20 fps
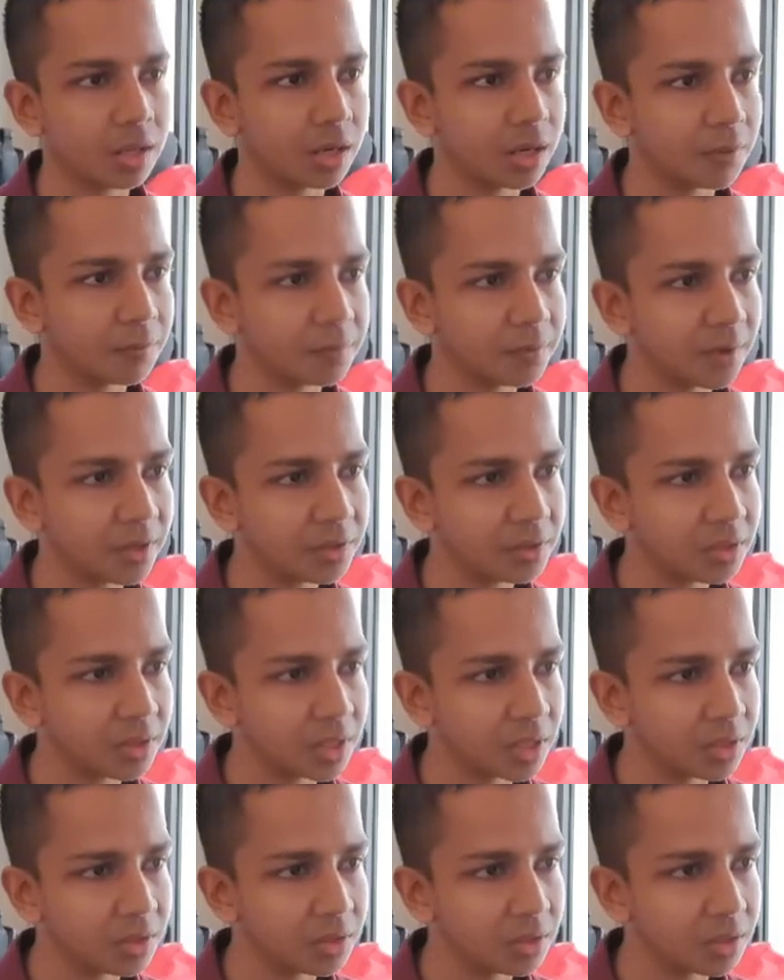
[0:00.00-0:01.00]
The
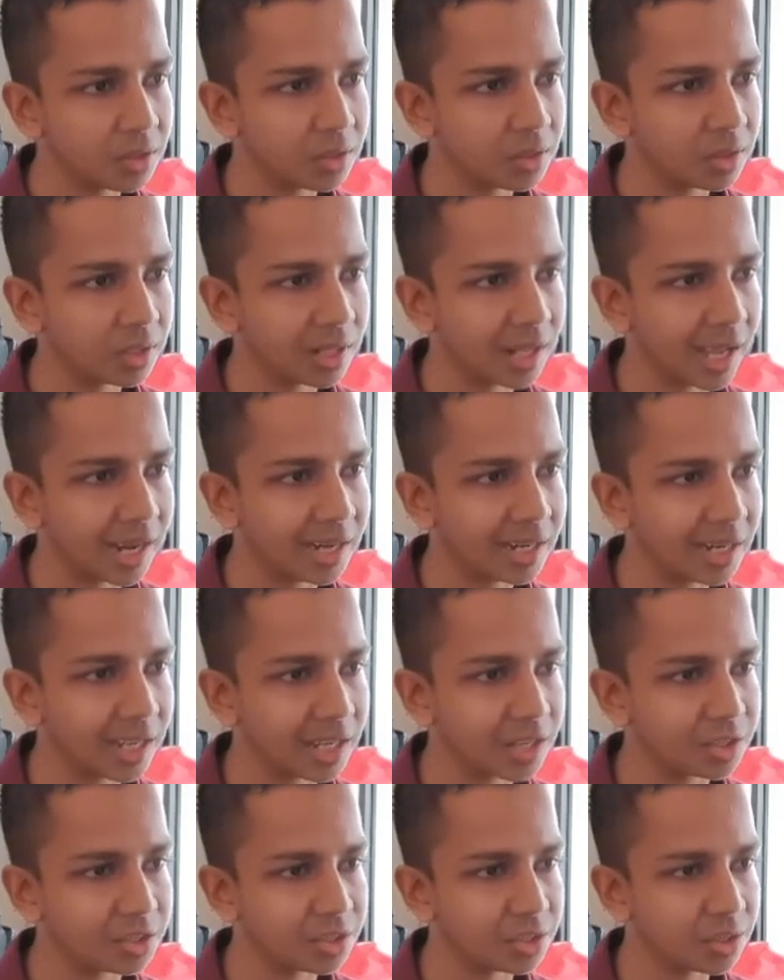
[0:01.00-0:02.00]
difference is this
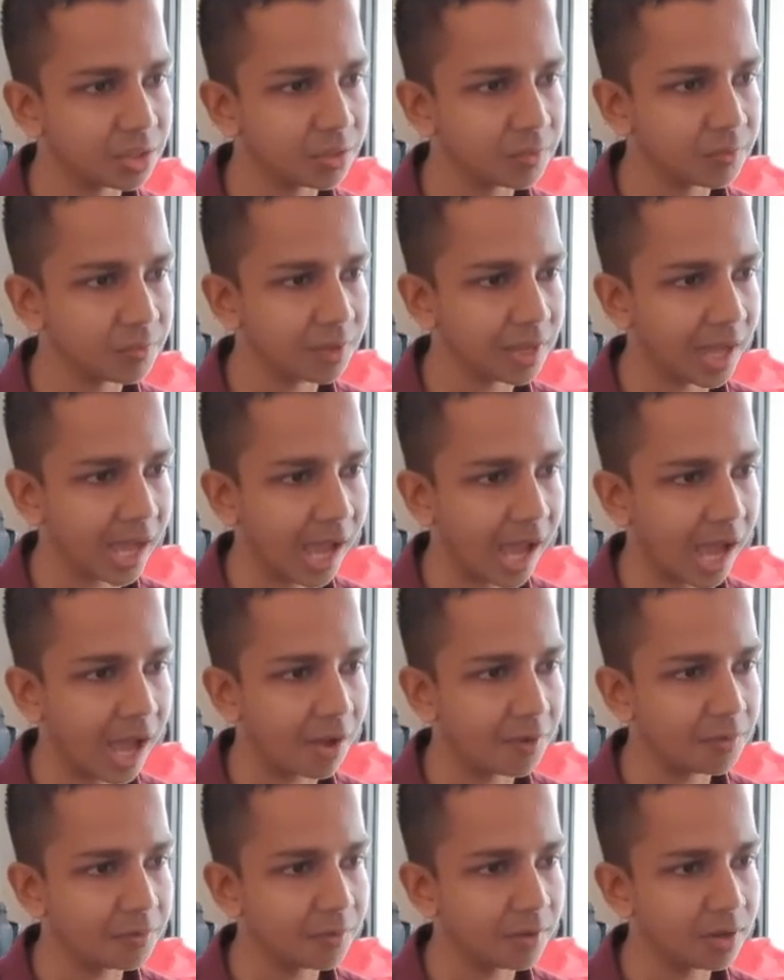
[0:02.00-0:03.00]
line edges we
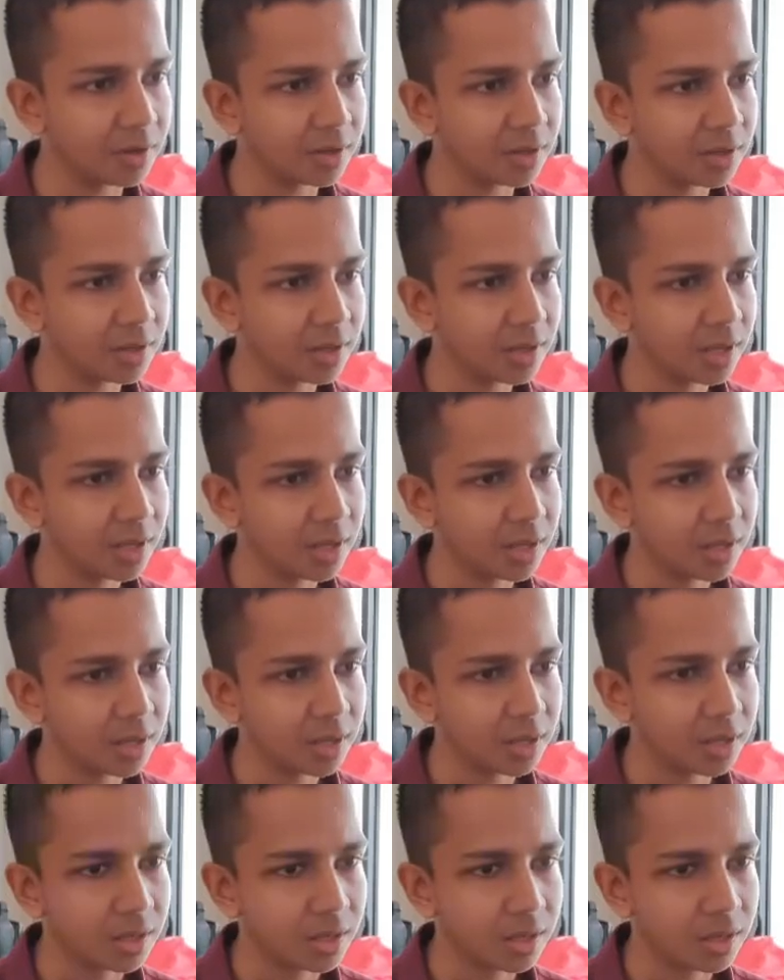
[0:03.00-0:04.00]
have
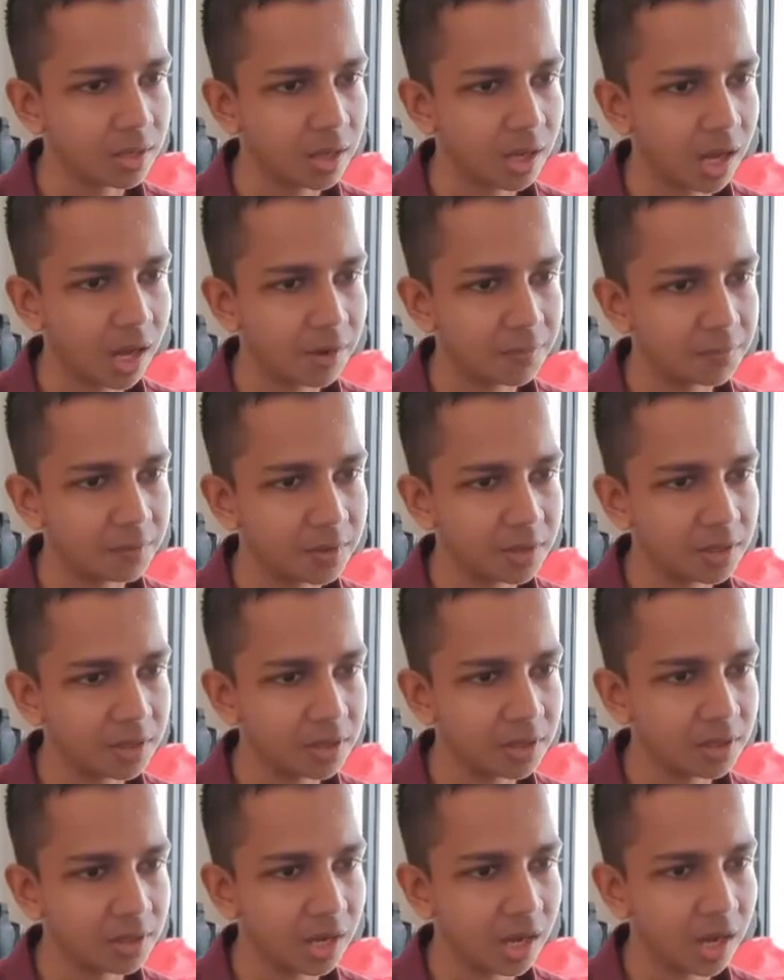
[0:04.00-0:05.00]

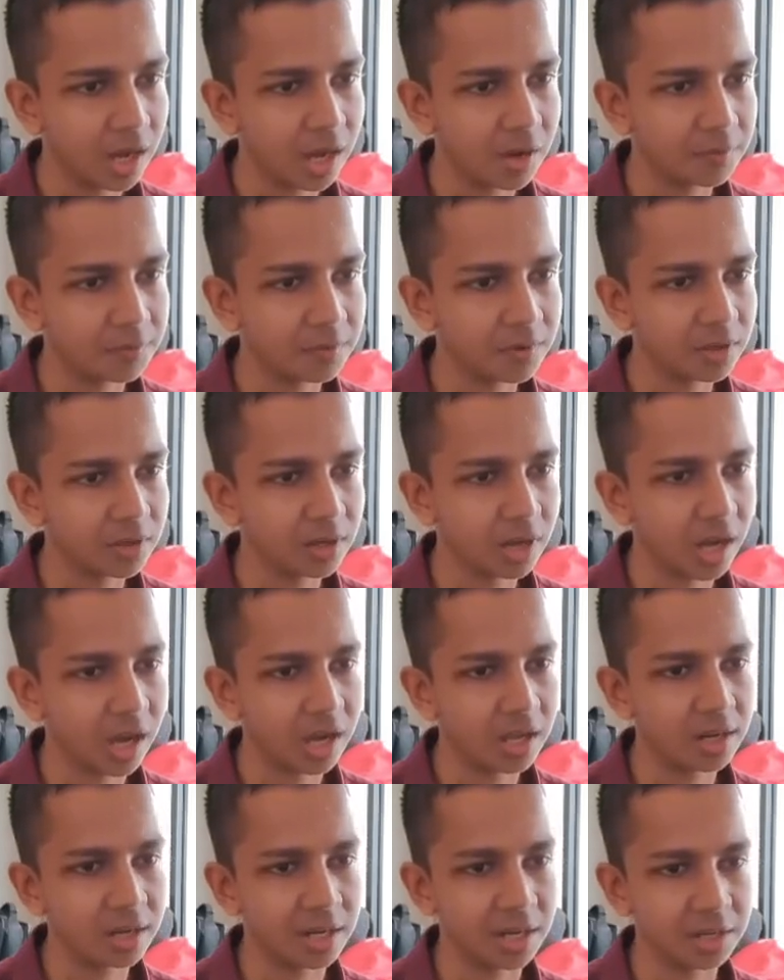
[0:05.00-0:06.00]
after
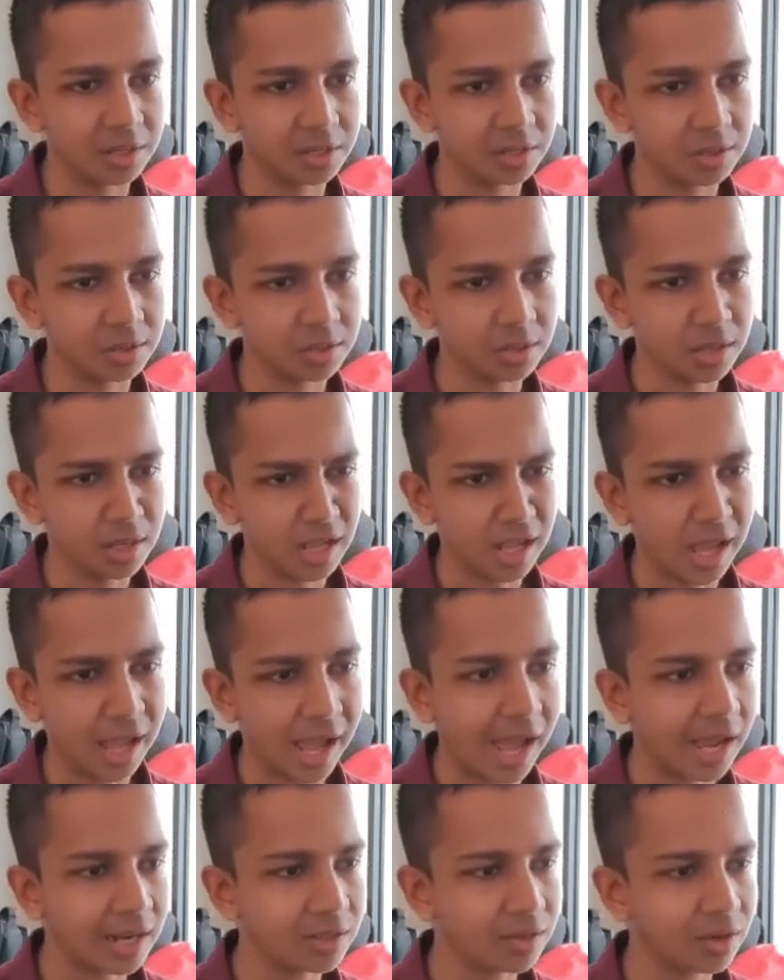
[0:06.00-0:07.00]
our letter,
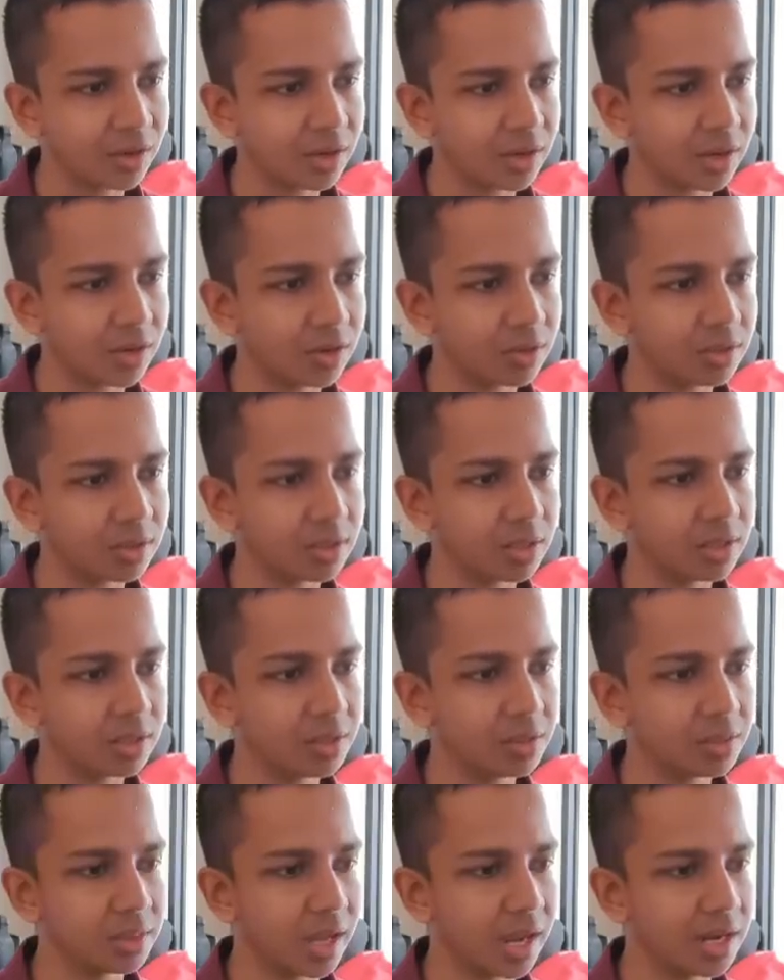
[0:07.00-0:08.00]
and on the
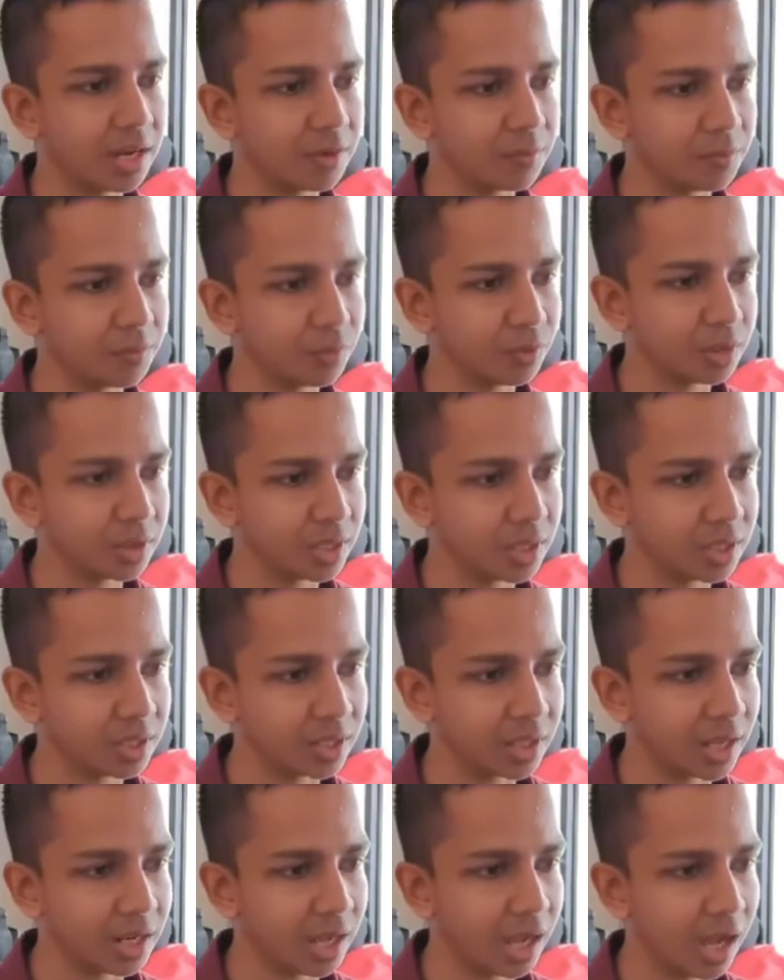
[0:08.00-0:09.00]
other side if you
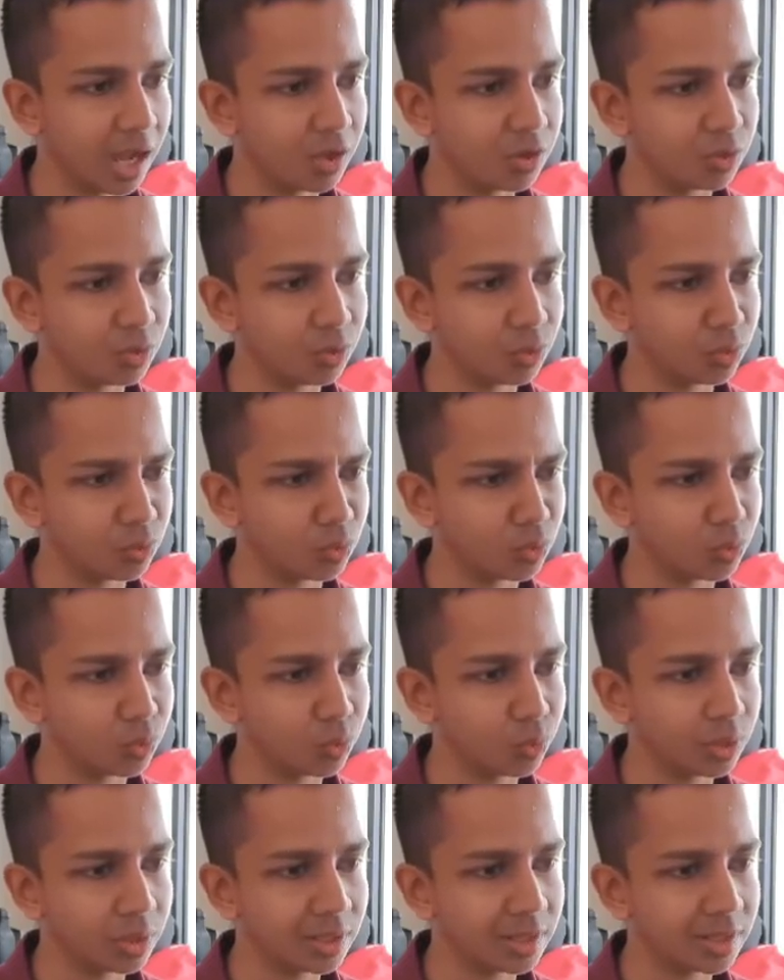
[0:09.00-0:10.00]
see there are
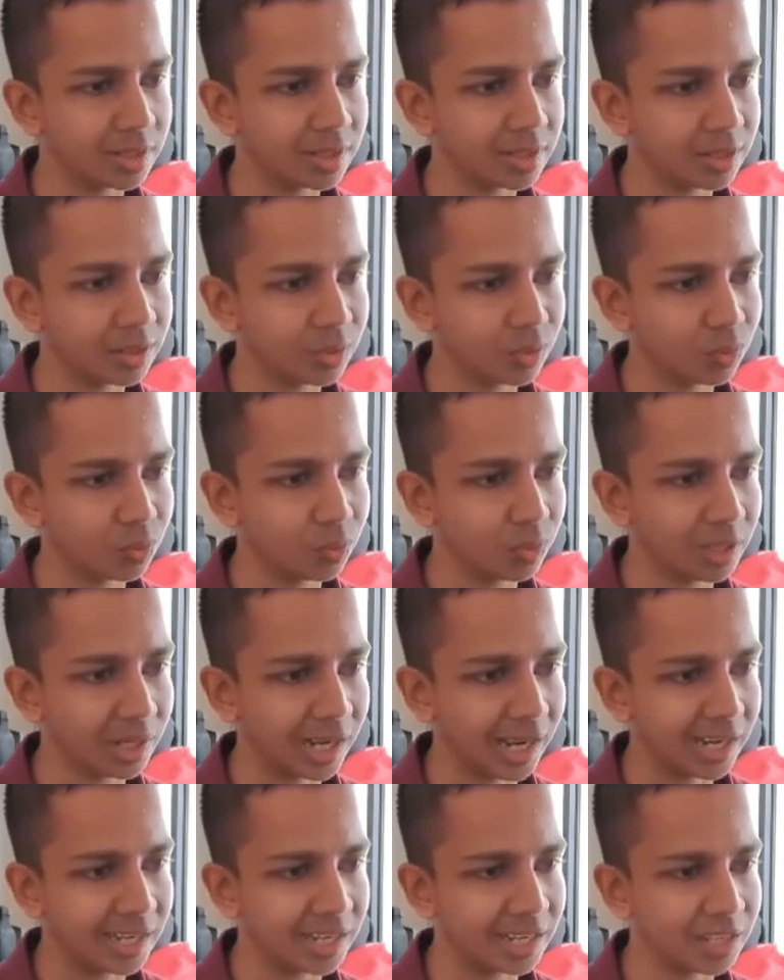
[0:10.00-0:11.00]
no
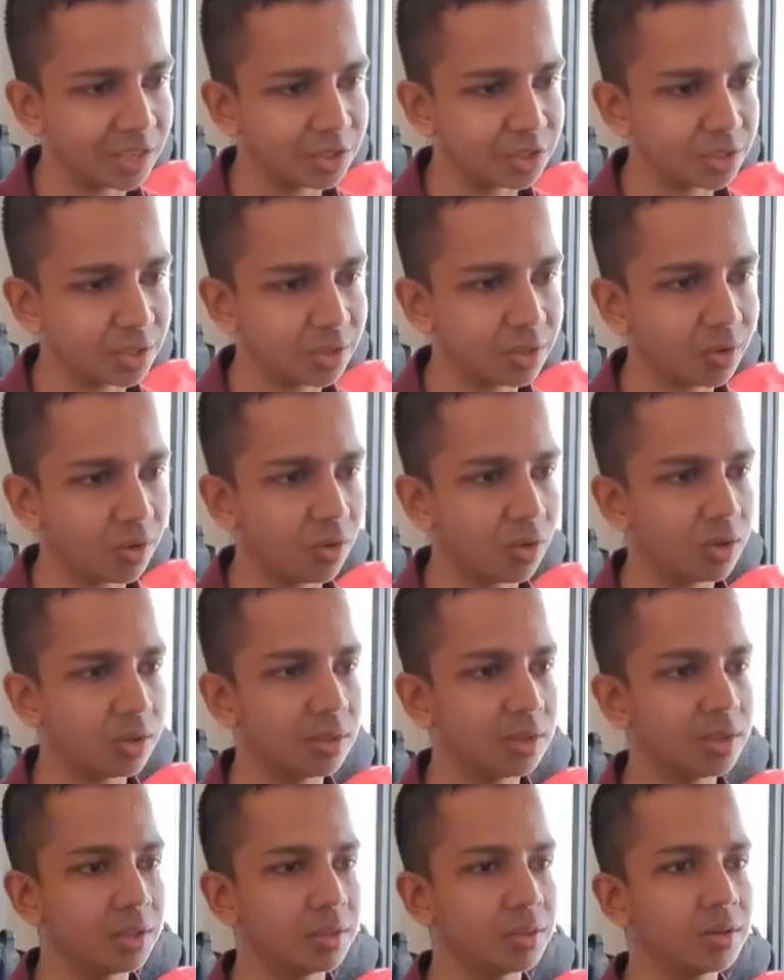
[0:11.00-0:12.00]
line edges
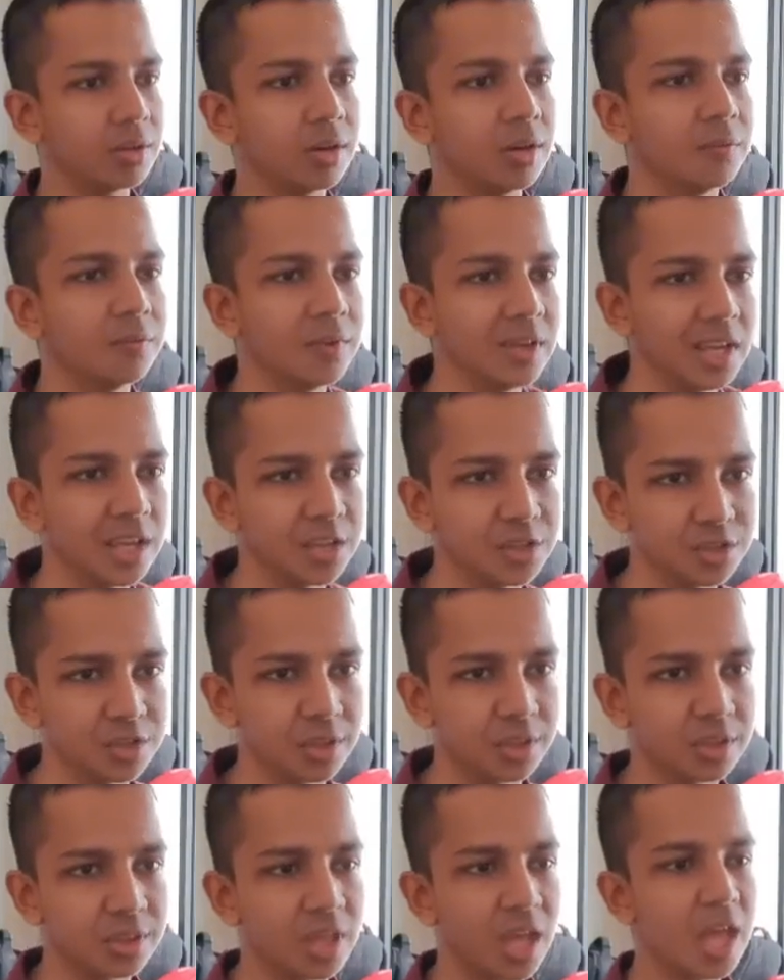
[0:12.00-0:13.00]
or this curvy
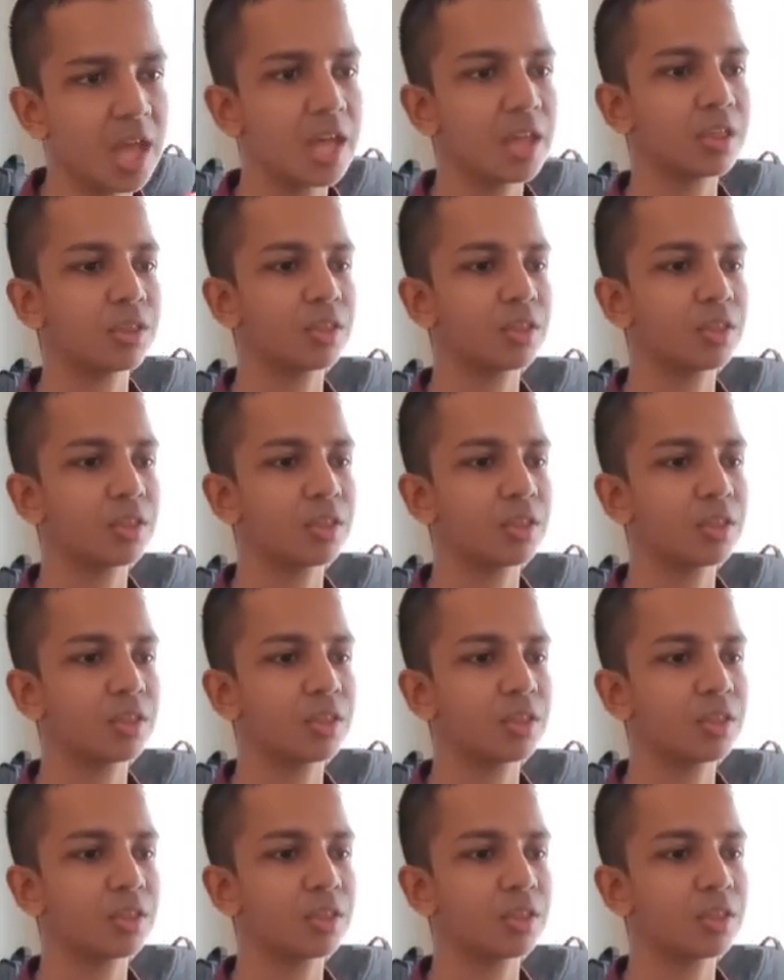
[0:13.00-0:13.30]
edges.